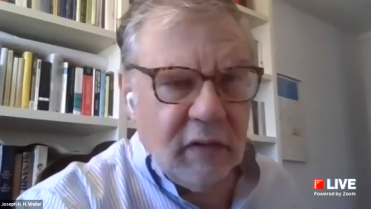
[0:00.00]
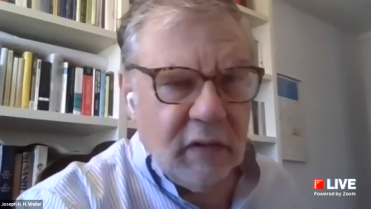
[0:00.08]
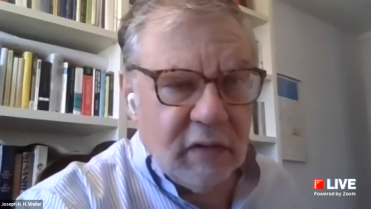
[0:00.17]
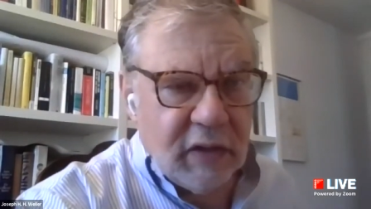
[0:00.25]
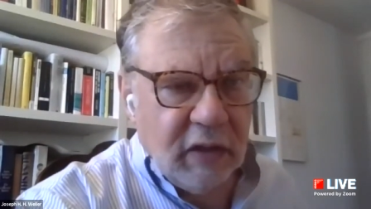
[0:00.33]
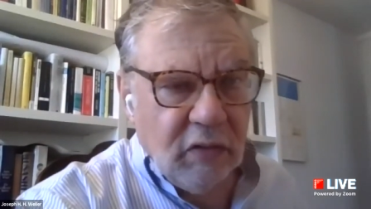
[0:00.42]

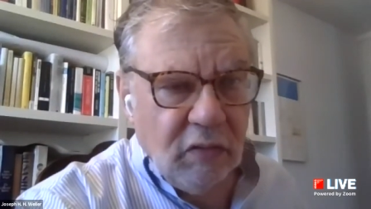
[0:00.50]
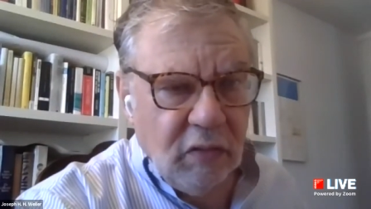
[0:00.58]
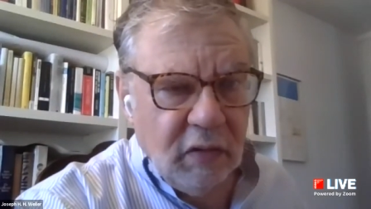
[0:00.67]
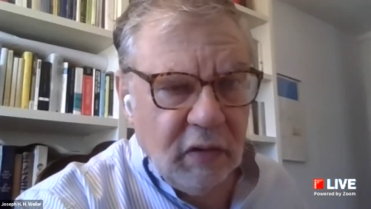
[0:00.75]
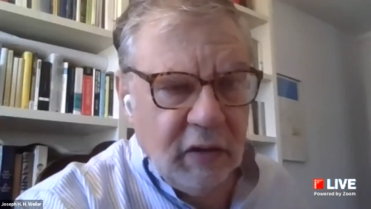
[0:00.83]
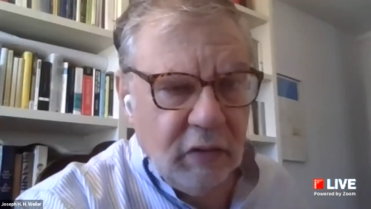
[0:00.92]
is that
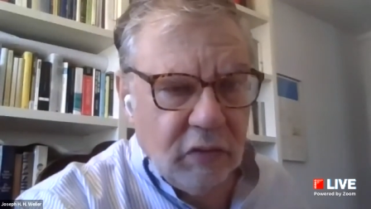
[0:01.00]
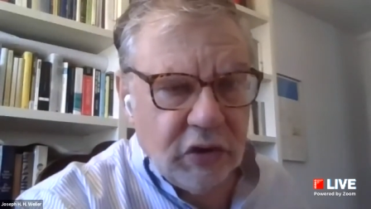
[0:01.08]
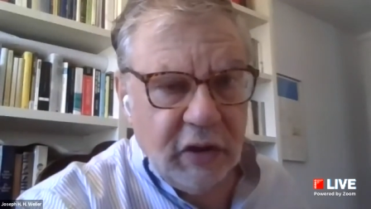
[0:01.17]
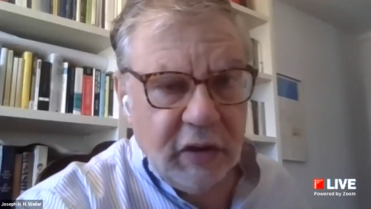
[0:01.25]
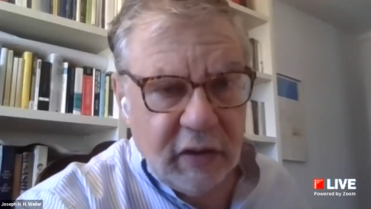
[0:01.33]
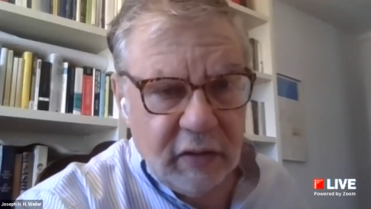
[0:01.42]
all he or
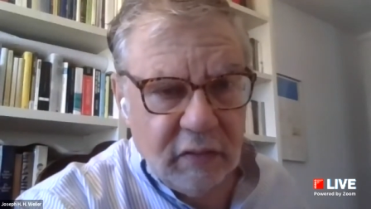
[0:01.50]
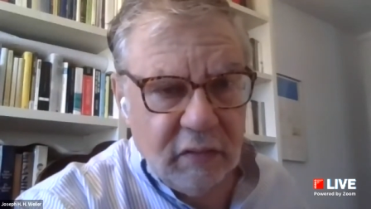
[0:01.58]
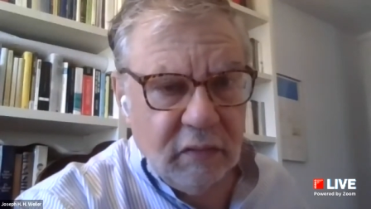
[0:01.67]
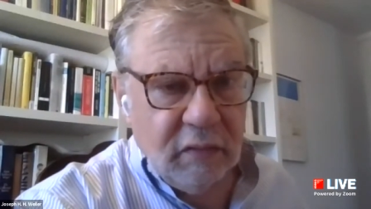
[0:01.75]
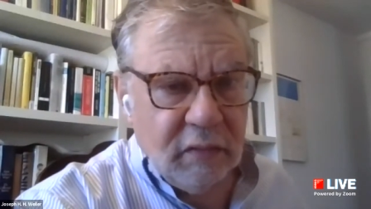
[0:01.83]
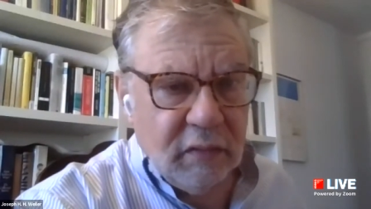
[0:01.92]
she can
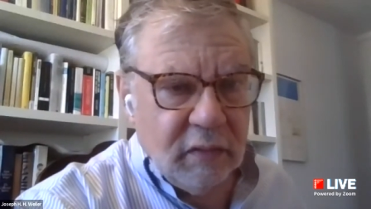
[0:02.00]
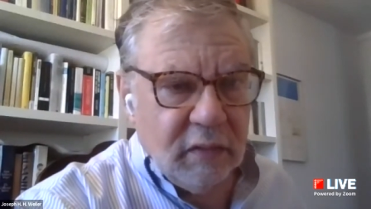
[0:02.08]
do?